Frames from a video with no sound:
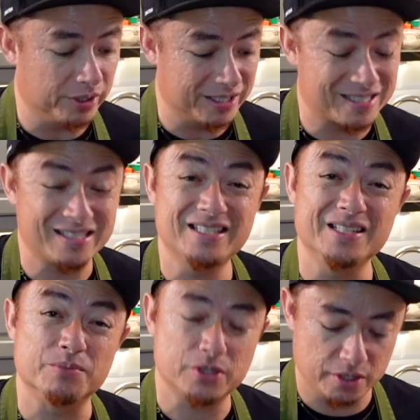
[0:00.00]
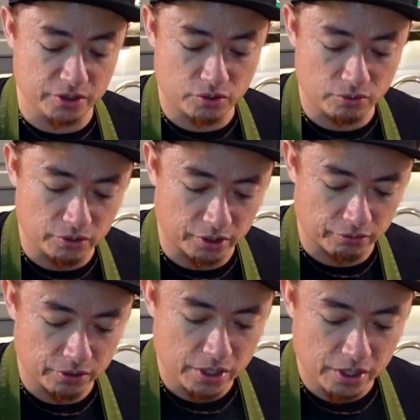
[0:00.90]
that seeps into
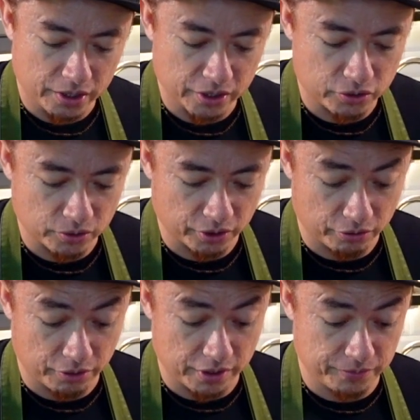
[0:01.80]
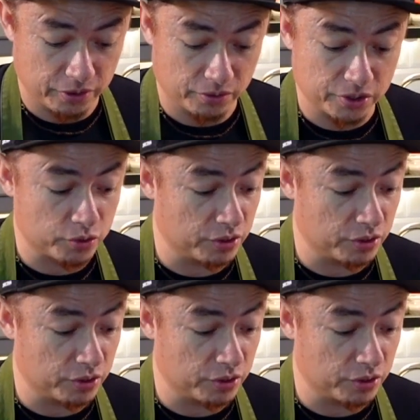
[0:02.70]
the gravy or into